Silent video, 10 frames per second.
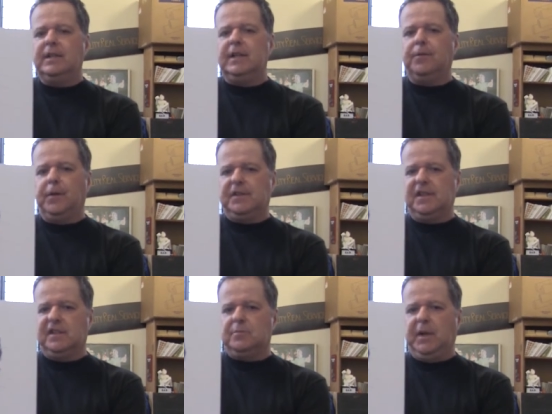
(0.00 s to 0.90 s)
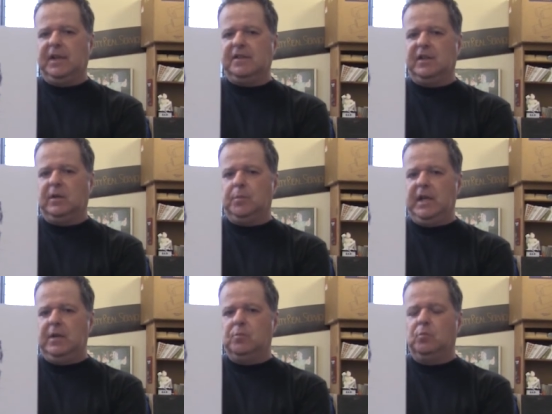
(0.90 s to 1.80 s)
differences because it'll
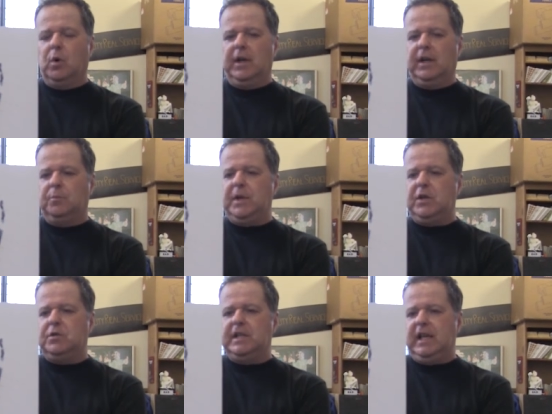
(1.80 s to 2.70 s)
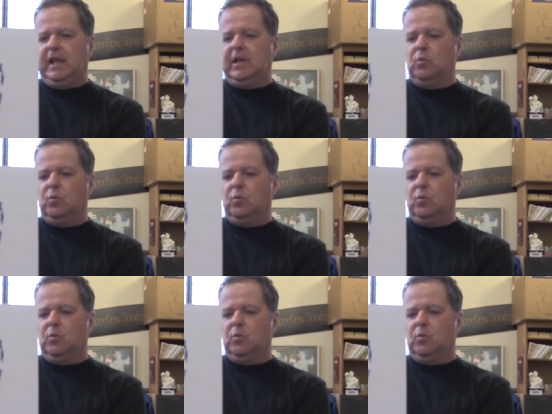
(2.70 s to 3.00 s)
be unique.